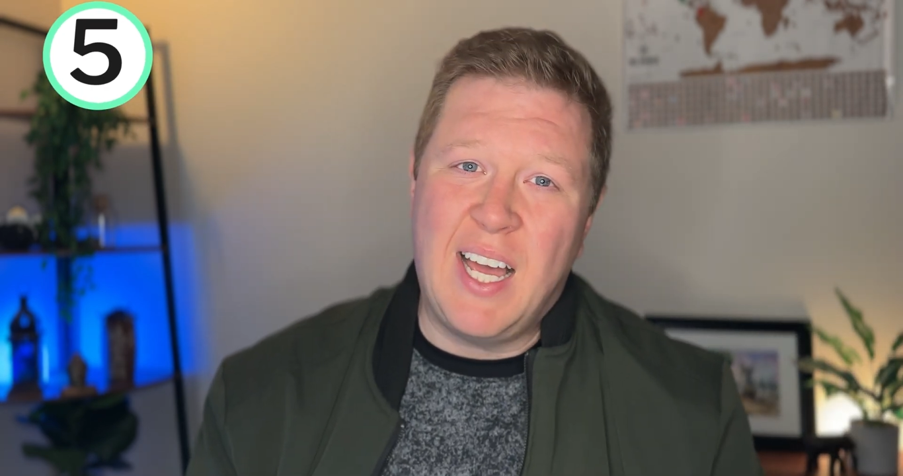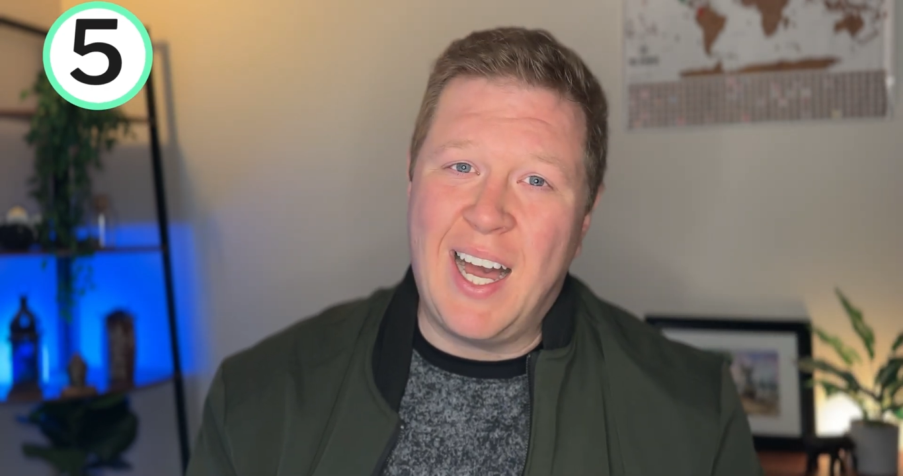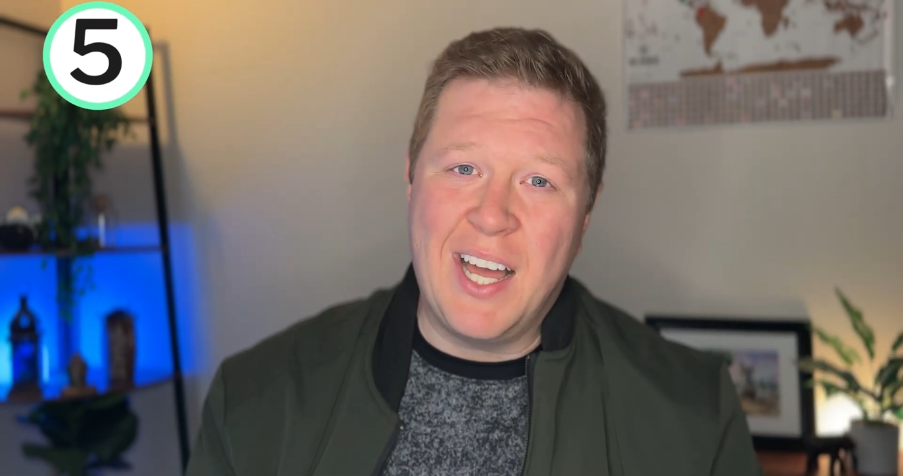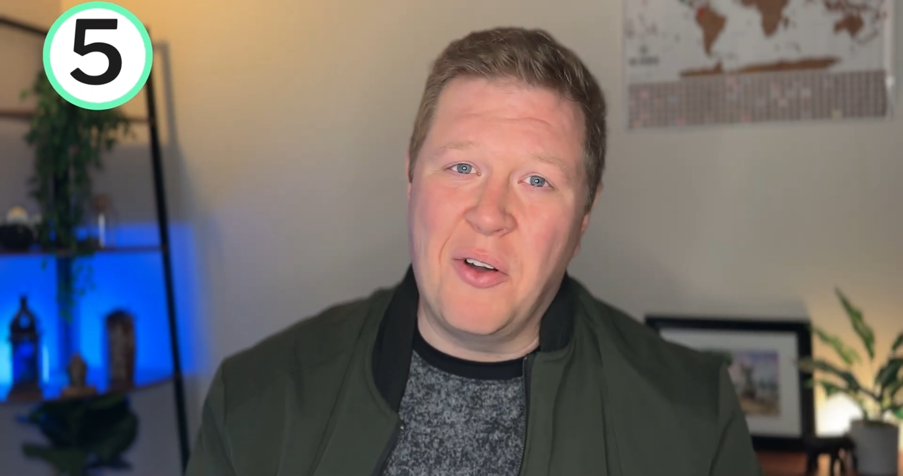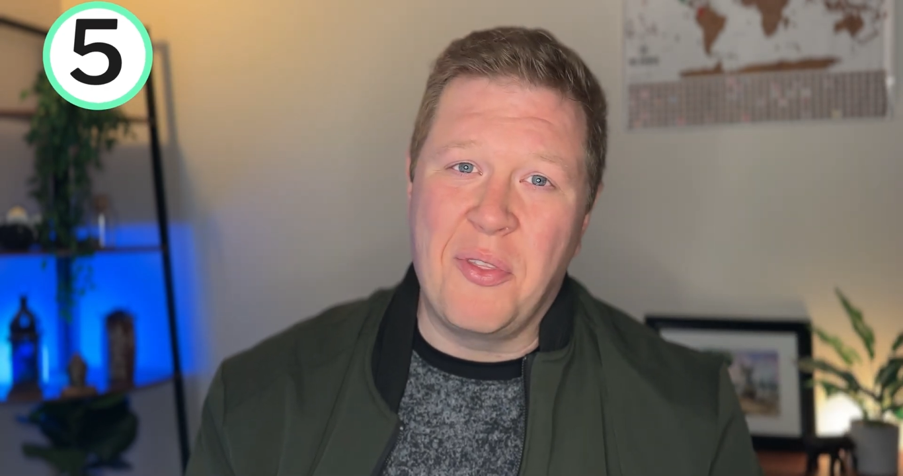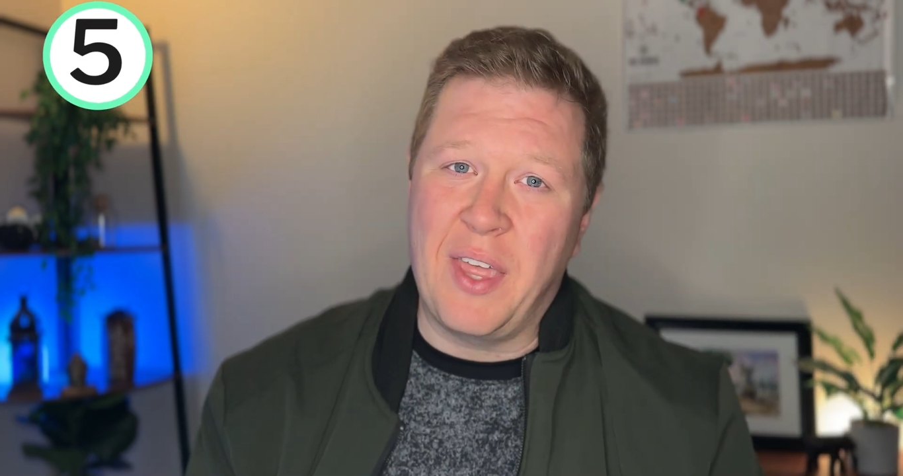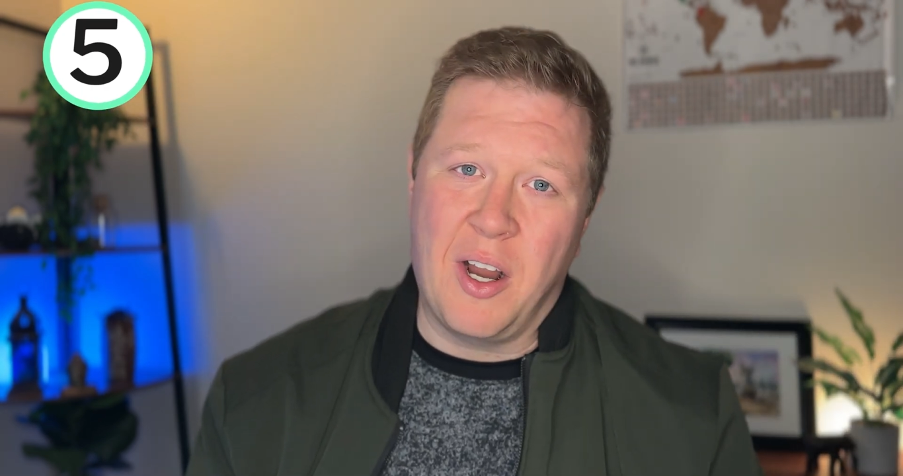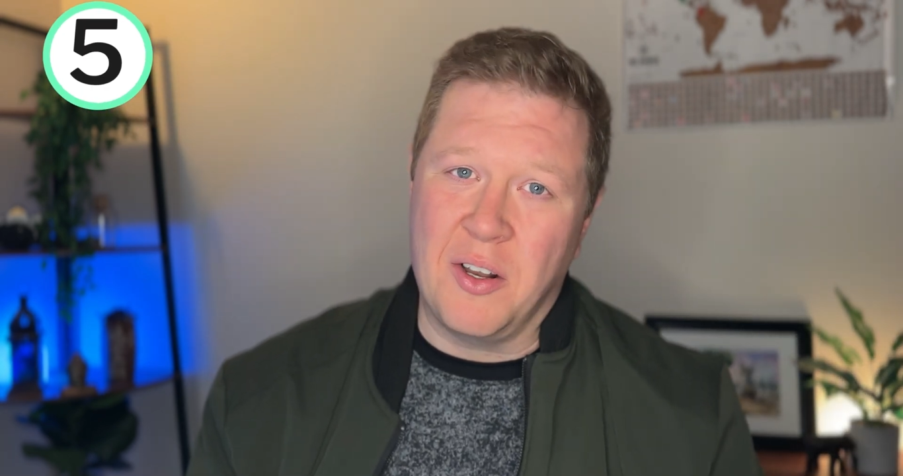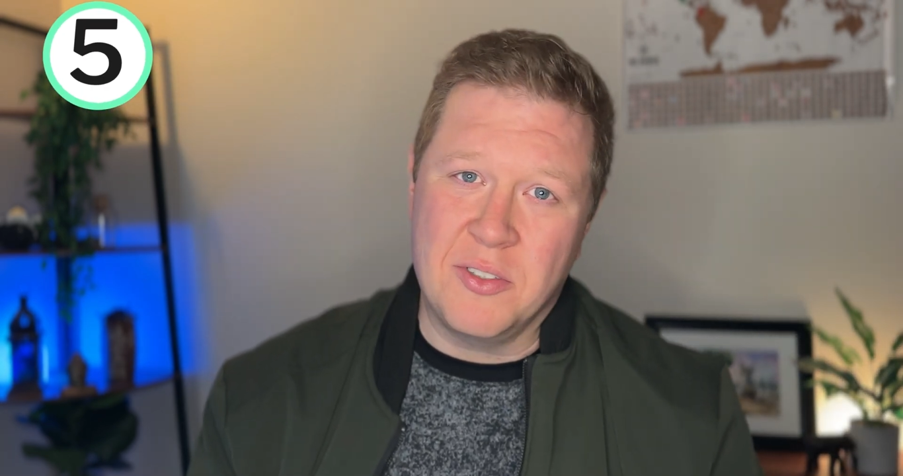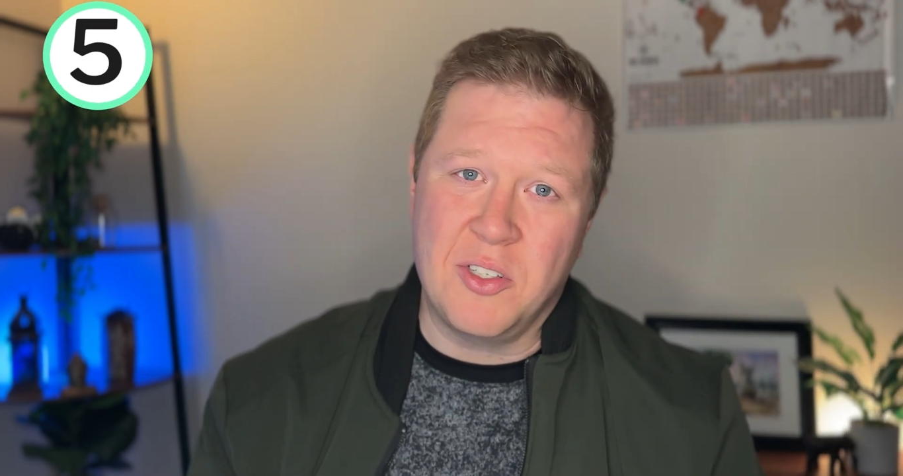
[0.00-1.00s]
I don't think
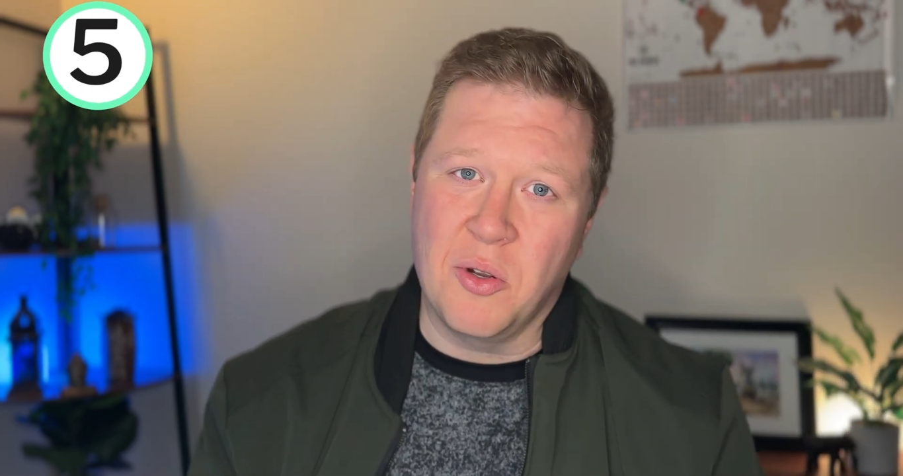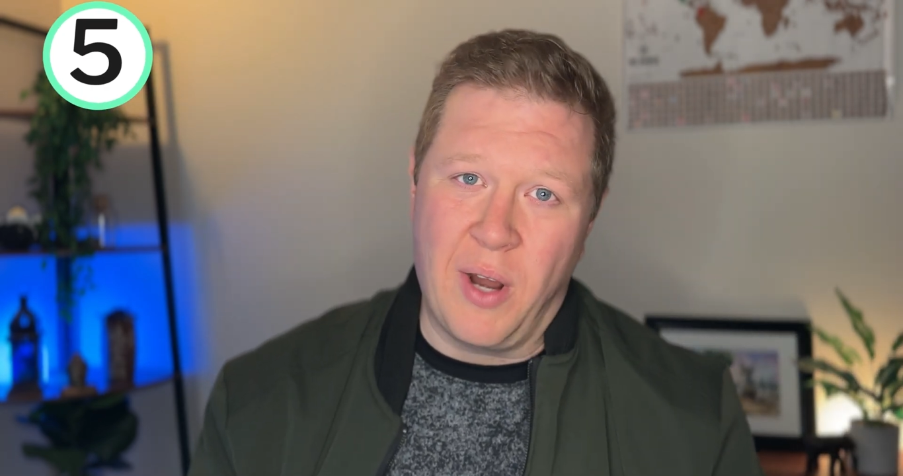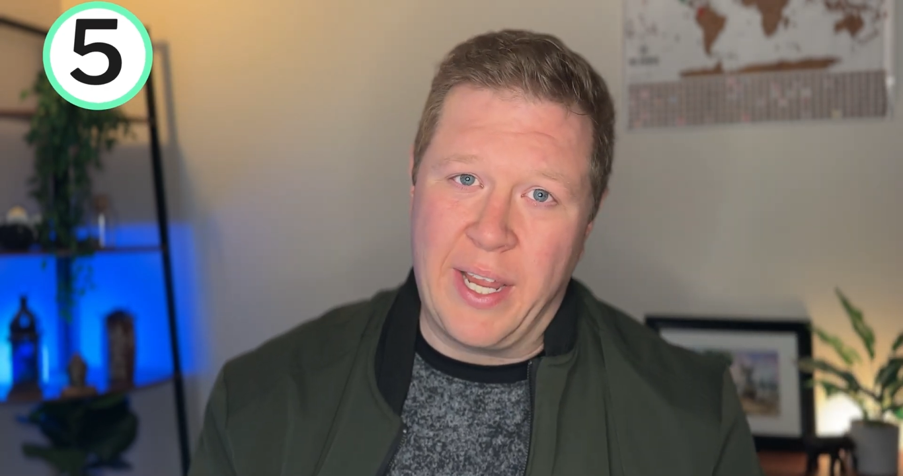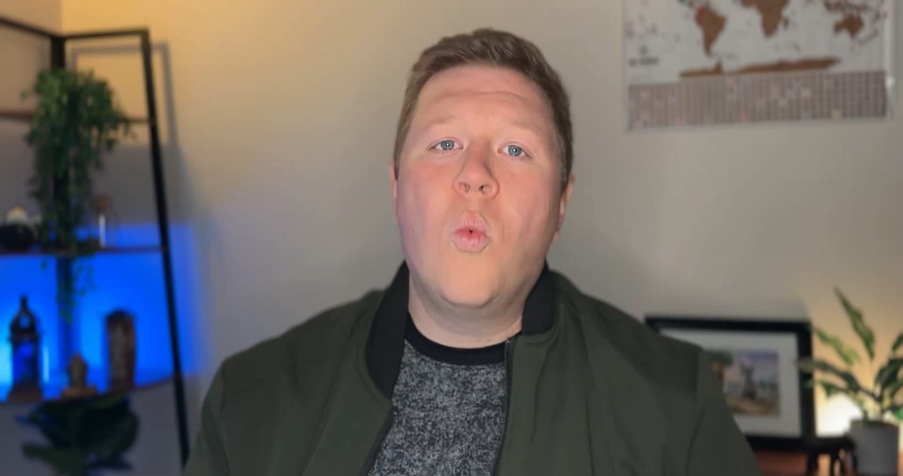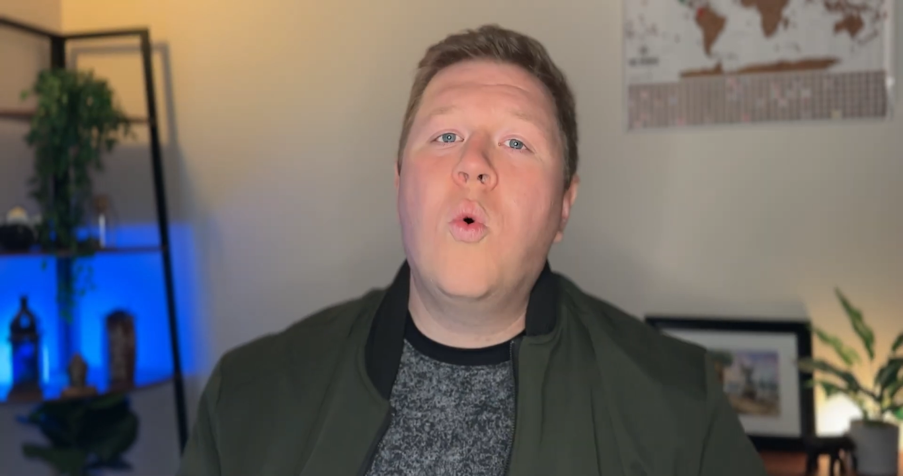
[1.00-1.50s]
are so great.